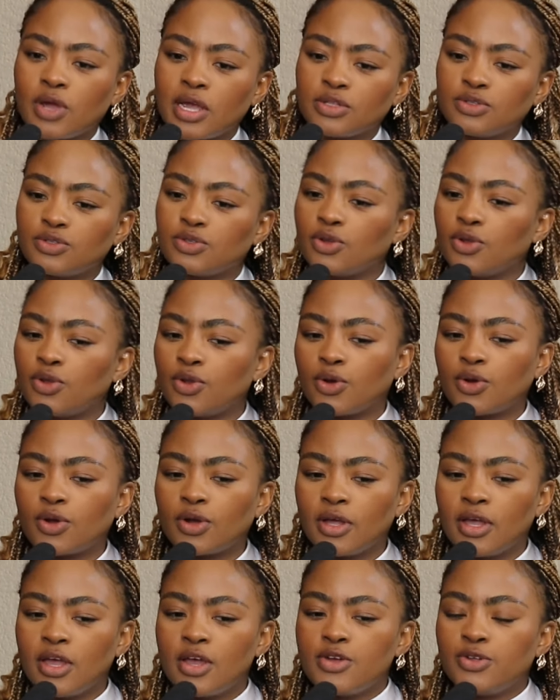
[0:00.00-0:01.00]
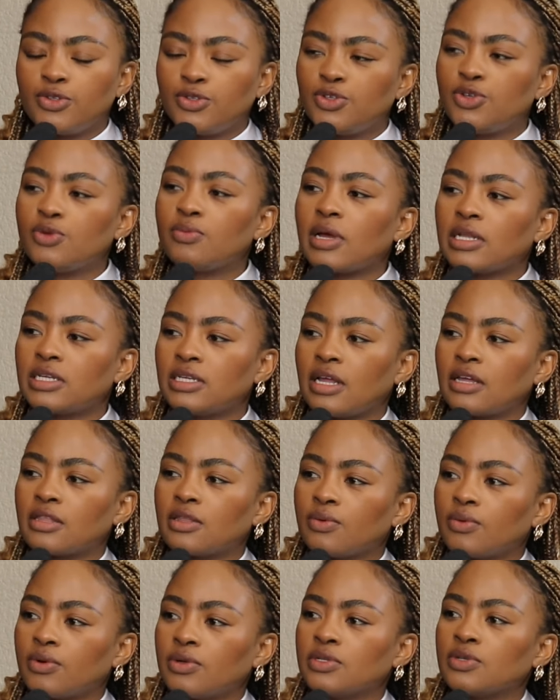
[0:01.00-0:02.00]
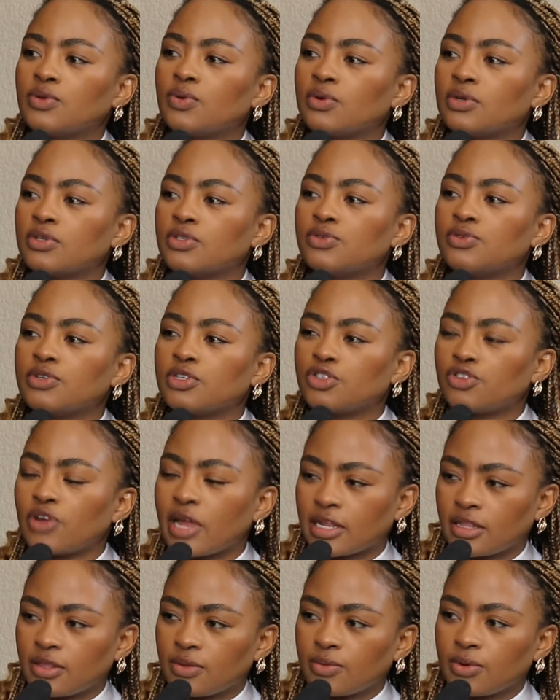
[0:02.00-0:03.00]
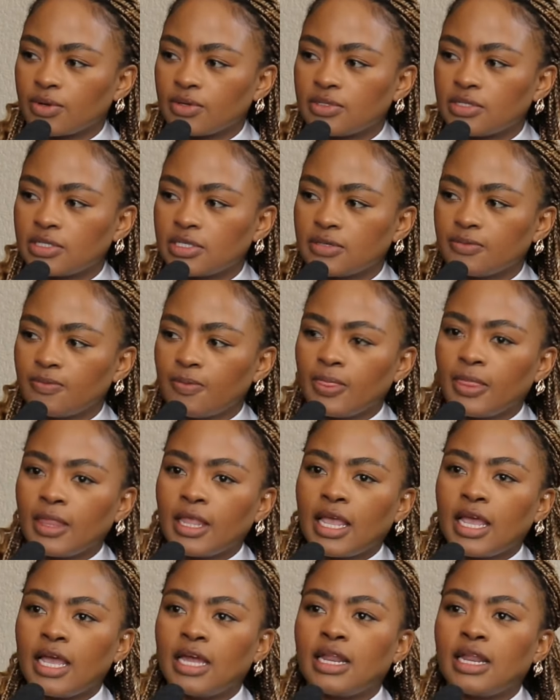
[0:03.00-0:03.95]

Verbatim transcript: trying to look too much like the world in order to attract the world. Yes, yes, yes.